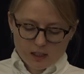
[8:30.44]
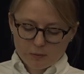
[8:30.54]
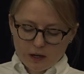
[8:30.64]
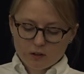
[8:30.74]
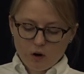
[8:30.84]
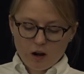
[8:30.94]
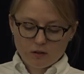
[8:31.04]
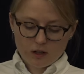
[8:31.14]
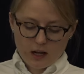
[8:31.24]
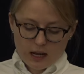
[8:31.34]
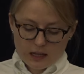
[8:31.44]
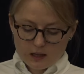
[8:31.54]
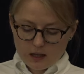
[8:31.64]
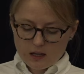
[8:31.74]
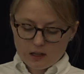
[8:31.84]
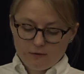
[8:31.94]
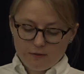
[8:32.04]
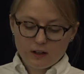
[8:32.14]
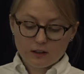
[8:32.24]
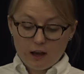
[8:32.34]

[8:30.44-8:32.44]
spread around in the field.